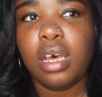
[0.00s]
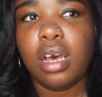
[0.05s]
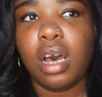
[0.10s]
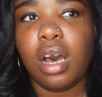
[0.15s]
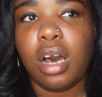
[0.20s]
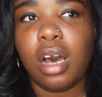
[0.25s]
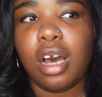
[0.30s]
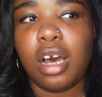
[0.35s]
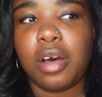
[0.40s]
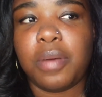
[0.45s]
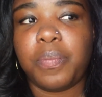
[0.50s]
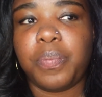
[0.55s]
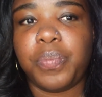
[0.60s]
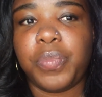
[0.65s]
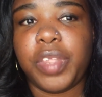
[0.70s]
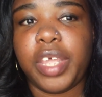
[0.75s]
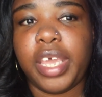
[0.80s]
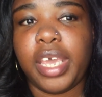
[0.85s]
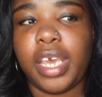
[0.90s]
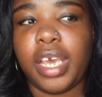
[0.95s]

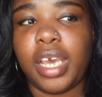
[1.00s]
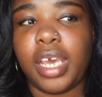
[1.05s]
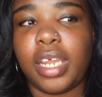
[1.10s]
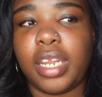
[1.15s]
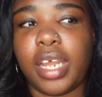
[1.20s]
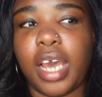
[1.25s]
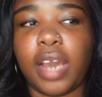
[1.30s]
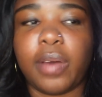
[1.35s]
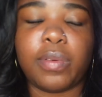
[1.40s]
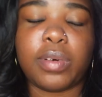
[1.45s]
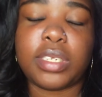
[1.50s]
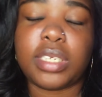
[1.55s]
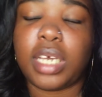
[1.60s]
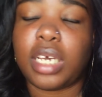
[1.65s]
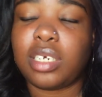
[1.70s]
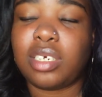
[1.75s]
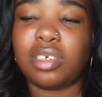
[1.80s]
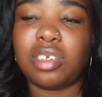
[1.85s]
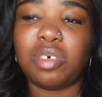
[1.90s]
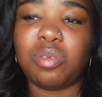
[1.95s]
And I was
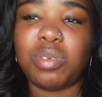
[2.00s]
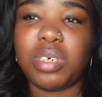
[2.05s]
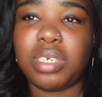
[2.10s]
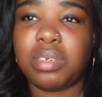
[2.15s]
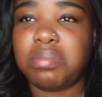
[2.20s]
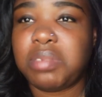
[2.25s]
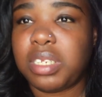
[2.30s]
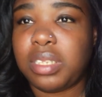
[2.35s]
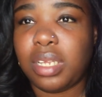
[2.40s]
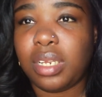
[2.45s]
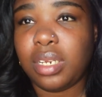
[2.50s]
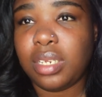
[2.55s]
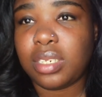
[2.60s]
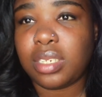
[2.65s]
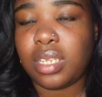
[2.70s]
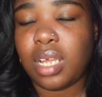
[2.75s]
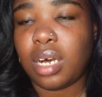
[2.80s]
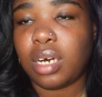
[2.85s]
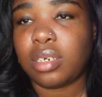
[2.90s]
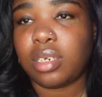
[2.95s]
like, you know what? Athena's
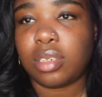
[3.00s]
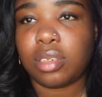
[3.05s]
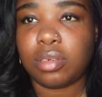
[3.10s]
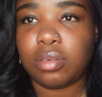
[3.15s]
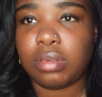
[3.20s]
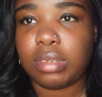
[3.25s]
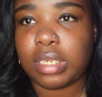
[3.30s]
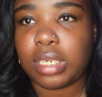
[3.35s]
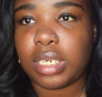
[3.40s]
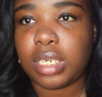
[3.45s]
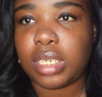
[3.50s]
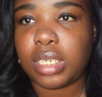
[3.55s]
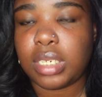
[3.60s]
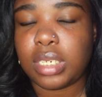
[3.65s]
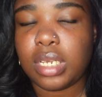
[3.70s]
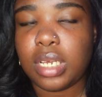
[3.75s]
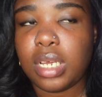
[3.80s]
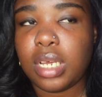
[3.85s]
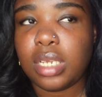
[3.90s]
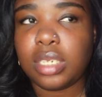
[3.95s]
not going to lose this.